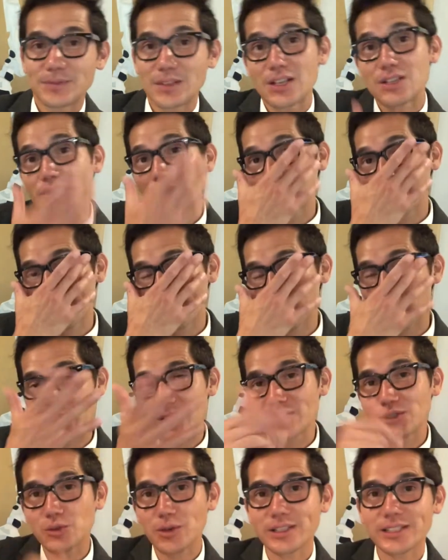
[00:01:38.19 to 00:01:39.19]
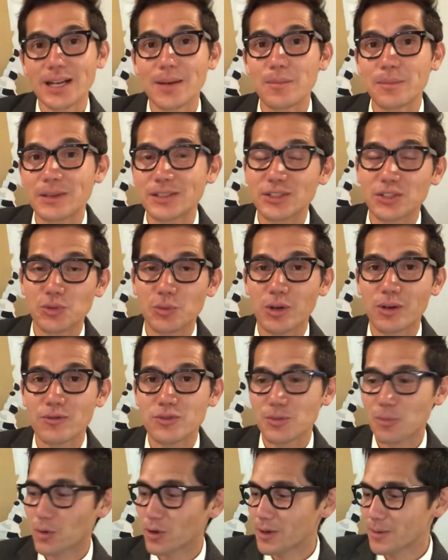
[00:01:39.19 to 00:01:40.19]
So thank you for watching Storytime, being such a wonderful
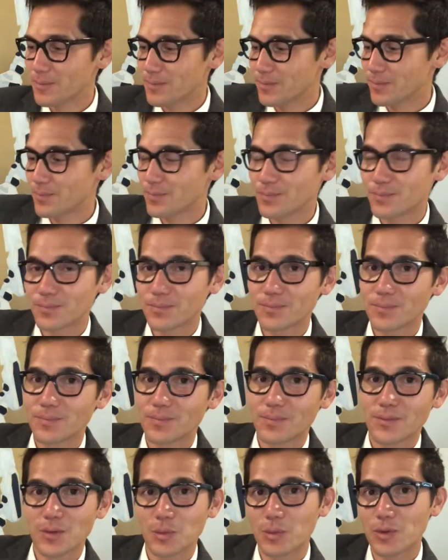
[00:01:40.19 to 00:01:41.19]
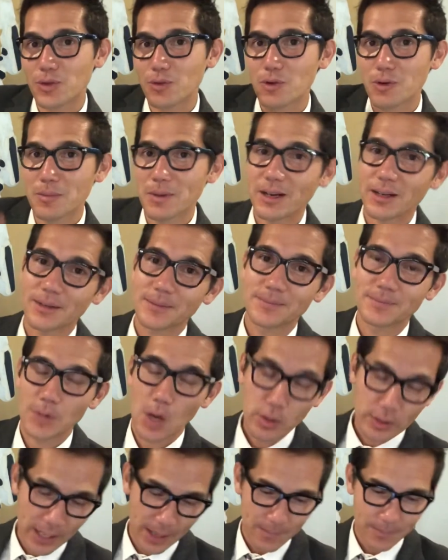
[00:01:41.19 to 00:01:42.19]
supporter with your own mug.
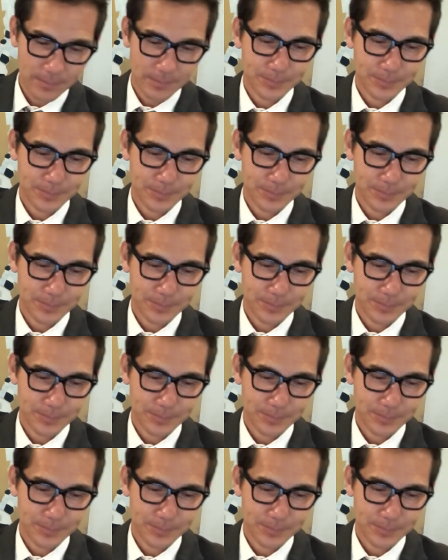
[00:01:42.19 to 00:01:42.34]
Okay,